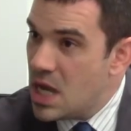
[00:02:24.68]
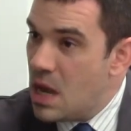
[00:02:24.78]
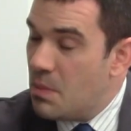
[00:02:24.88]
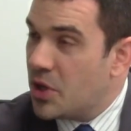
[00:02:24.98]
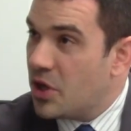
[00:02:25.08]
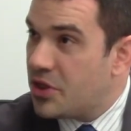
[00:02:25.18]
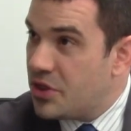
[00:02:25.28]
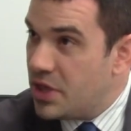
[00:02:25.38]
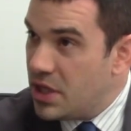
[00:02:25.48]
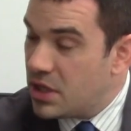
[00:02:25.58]
But I
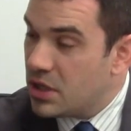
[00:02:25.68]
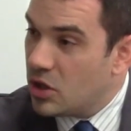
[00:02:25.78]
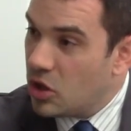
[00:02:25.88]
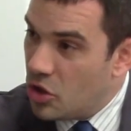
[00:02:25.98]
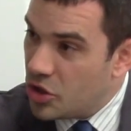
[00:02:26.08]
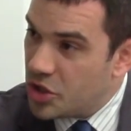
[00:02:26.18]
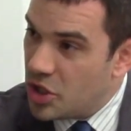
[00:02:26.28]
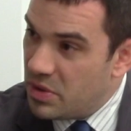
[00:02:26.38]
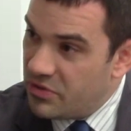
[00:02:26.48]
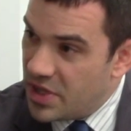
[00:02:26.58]
think
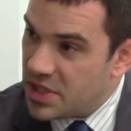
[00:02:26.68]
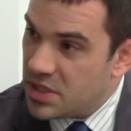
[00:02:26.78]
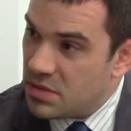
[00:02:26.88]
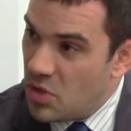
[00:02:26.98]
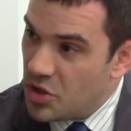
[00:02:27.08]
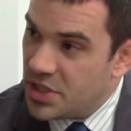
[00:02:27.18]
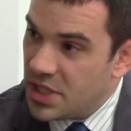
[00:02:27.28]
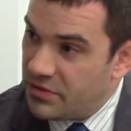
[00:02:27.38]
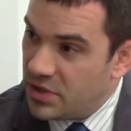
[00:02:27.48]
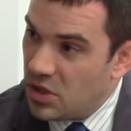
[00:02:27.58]
longer-term investors are most
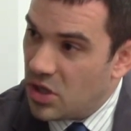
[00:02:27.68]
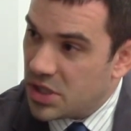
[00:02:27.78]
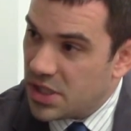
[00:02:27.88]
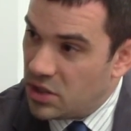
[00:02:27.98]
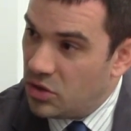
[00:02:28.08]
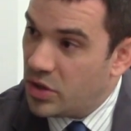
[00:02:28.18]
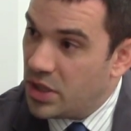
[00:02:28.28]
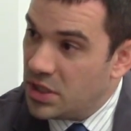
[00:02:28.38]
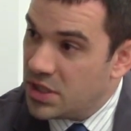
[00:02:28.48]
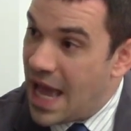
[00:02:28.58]
definitely, like I said,
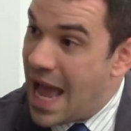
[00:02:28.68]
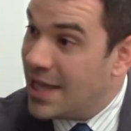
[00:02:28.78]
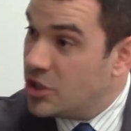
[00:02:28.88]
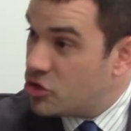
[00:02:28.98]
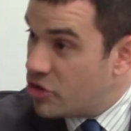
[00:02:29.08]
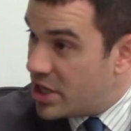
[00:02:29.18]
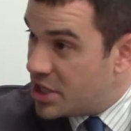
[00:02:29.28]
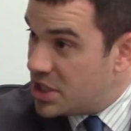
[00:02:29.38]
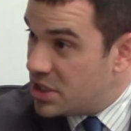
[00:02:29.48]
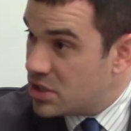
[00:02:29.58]
looking to add
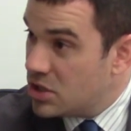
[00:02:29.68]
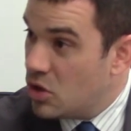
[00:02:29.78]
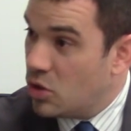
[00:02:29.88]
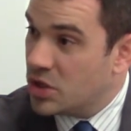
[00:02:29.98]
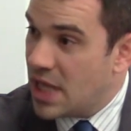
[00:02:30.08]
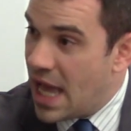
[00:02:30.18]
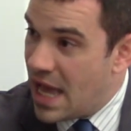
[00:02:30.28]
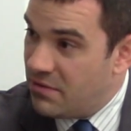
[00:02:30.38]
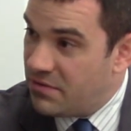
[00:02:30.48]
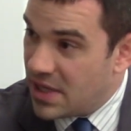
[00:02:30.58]
strategies or to
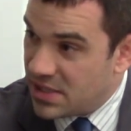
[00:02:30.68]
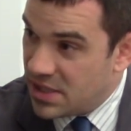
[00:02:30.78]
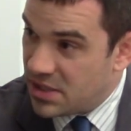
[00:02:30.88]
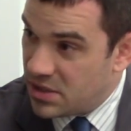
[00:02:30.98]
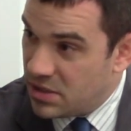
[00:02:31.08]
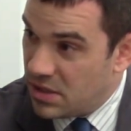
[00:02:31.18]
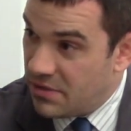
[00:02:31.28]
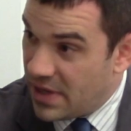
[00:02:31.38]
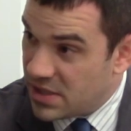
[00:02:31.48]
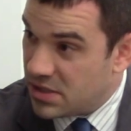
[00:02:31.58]
add facets
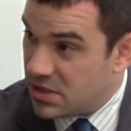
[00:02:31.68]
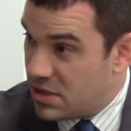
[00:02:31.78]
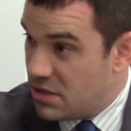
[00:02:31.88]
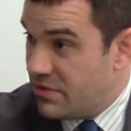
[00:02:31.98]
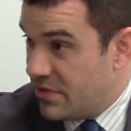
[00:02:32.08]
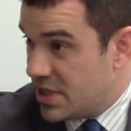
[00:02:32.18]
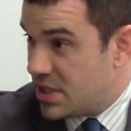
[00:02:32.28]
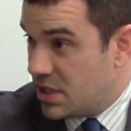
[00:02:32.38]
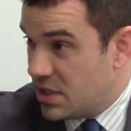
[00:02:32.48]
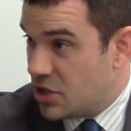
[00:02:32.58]
to their
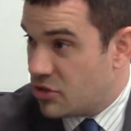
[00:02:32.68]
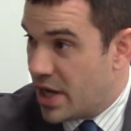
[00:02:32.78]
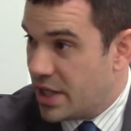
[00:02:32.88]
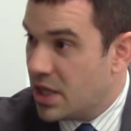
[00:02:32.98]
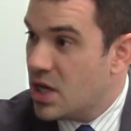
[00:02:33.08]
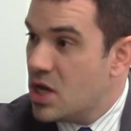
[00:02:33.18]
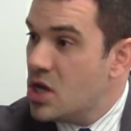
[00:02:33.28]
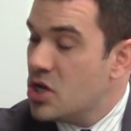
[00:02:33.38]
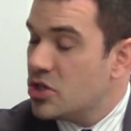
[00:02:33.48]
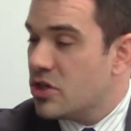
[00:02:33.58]
investing and their trading,
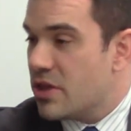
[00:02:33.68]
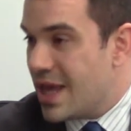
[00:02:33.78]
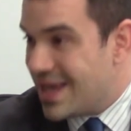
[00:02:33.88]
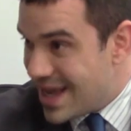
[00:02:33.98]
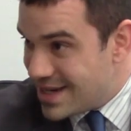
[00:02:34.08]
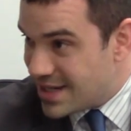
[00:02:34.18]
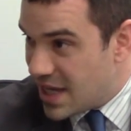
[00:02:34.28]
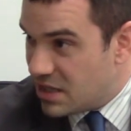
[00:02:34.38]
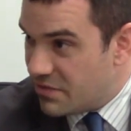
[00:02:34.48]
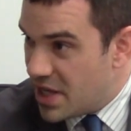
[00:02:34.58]
so that they can
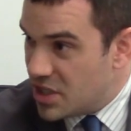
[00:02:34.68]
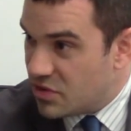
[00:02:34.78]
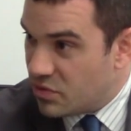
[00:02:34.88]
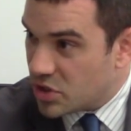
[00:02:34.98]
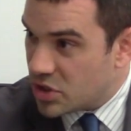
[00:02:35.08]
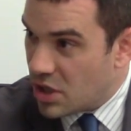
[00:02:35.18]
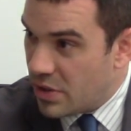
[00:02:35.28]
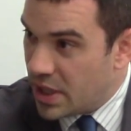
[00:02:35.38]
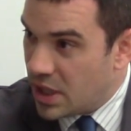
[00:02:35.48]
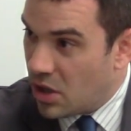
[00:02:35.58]
take advantage of what's
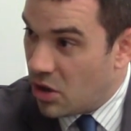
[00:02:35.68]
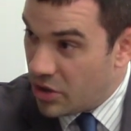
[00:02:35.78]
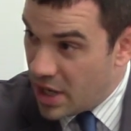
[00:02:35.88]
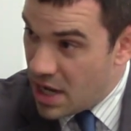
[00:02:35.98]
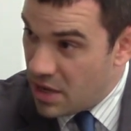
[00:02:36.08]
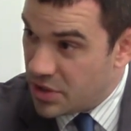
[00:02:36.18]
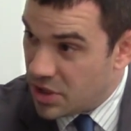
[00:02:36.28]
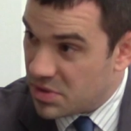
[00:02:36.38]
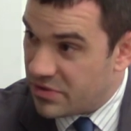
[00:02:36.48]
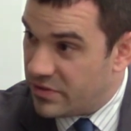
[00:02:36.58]
going on now in
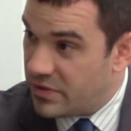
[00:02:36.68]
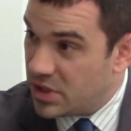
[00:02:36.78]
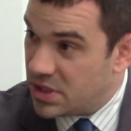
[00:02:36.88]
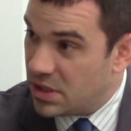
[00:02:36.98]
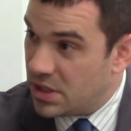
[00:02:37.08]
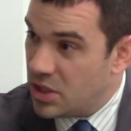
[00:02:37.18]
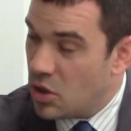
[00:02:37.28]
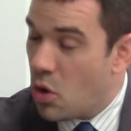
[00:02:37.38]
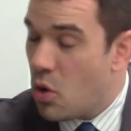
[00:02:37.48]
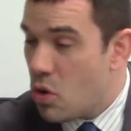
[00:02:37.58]
terms of the
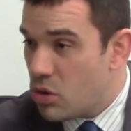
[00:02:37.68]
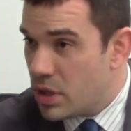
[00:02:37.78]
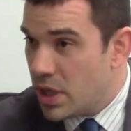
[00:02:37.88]
volatility, or